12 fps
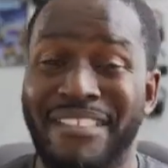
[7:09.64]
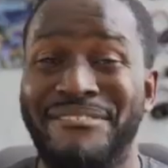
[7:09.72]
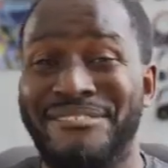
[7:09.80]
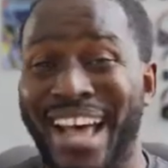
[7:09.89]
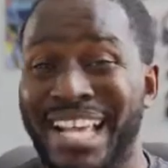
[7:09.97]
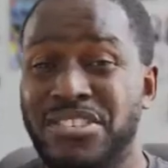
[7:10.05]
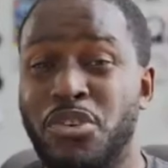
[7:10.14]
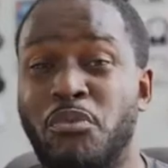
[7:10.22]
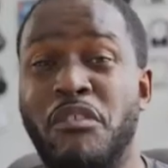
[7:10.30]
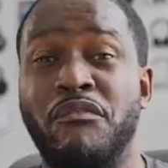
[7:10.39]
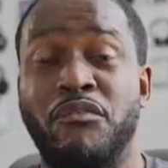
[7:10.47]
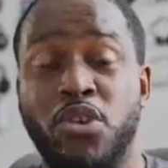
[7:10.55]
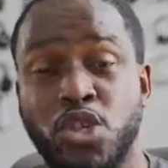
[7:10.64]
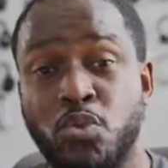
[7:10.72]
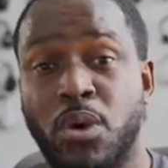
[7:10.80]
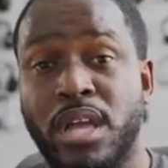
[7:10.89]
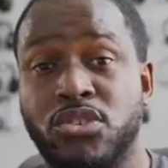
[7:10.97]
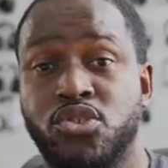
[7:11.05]
and a faster
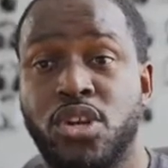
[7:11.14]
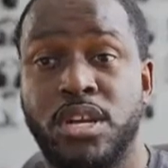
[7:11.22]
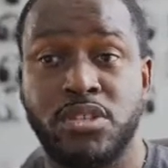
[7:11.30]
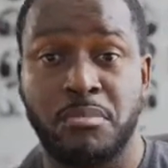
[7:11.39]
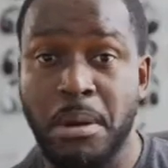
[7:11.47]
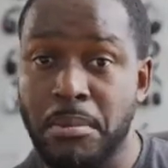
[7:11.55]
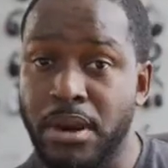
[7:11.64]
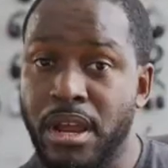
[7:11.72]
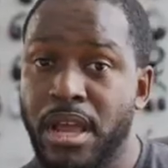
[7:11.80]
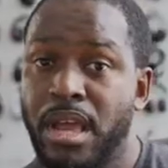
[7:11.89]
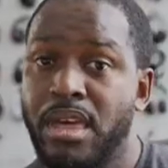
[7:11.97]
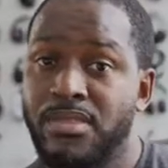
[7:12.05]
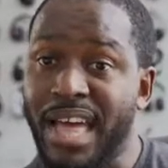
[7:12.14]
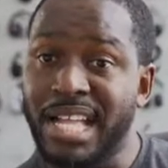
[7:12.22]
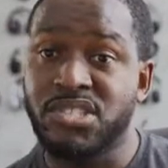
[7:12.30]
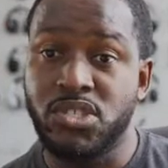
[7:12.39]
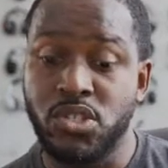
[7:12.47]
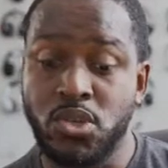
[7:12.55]
reverse wireless charger. Remember,
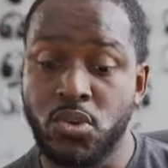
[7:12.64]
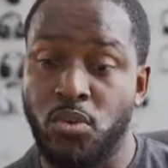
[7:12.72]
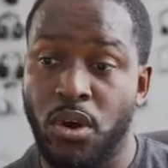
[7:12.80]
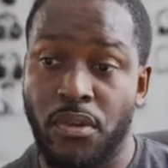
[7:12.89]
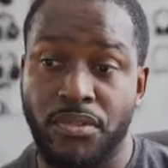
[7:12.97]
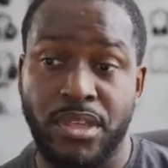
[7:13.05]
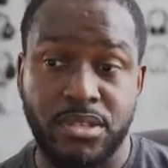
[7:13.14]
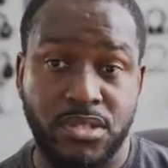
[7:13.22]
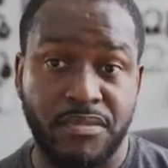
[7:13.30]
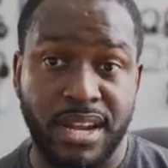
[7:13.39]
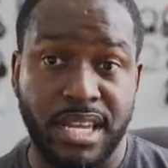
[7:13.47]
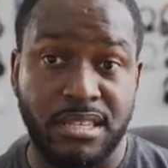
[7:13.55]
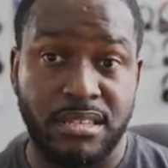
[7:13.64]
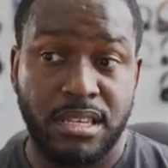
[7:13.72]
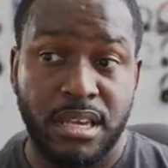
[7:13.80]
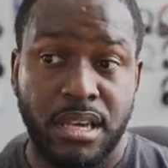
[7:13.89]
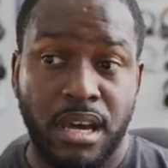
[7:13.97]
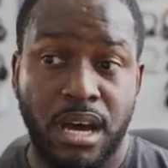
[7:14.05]
that's new on this device
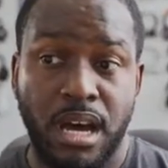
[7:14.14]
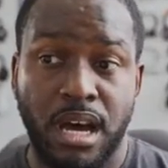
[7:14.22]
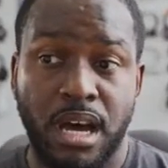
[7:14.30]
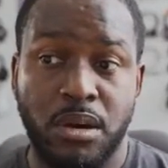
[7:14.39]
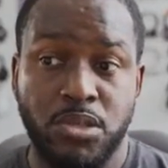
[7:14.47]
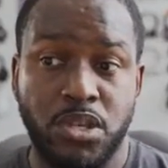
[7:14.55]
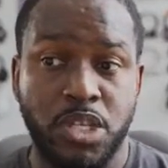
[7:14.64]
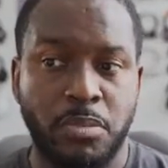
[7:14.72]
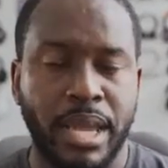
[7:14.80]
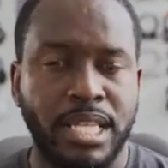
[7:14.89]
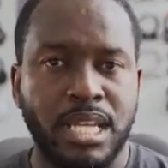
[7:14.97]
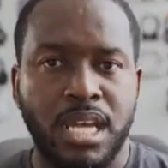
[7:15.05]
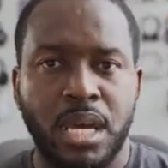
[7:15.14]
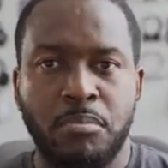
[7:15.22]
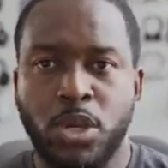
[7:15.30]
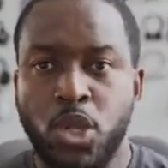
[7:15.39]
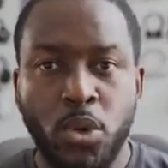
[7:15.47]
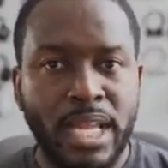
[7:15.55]
uh, to expect.
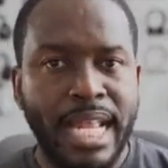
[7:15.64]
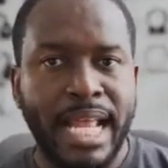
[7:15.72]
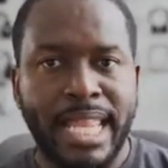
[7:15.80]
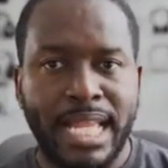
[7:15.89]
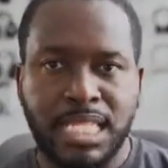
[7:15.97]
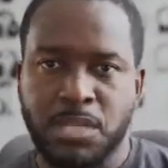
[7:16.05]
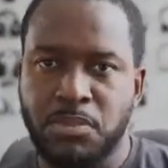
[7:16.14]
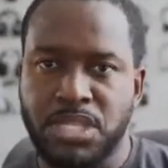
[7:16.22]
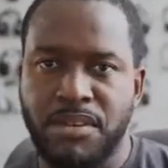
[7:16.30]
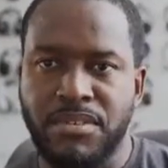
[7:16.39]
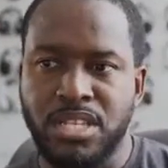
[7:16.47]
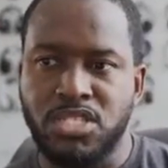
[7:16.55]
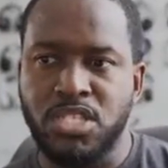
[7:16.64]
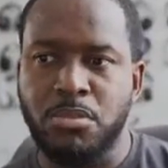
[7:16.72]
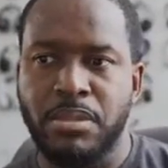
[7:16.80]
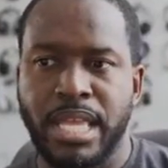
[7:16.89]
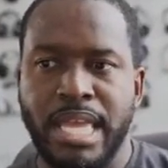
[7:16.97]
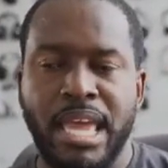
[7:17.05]
But looking at that 6.7 inch
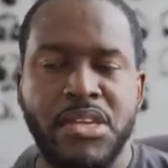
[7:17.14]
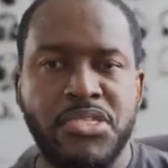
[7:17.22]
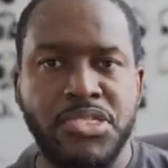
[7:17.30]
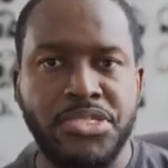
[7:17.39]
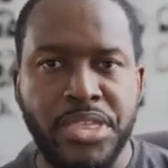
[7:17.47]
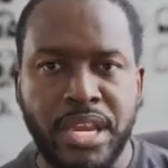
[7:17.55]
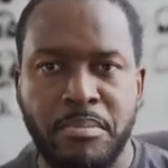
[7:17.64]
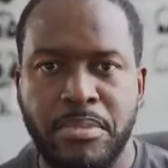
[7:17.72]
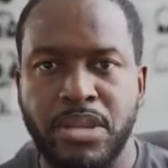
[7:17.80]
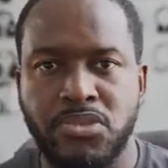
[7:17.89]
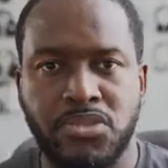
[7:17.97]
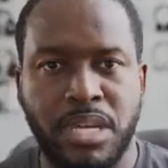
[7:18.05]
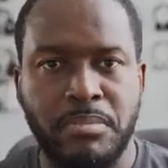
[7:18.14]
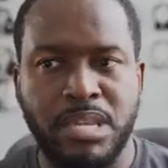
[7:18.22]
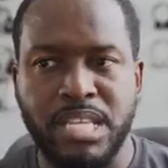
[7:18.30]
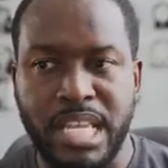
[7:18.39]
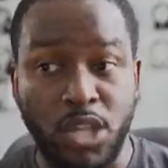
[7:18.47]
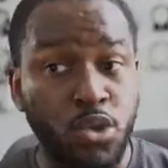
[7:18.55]
display, thinner bezels. I
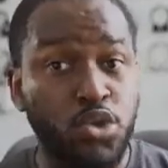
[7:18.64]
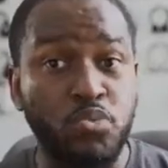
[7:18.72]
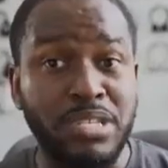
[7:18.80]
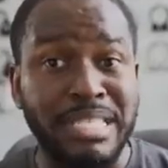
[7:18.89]
mean, it looks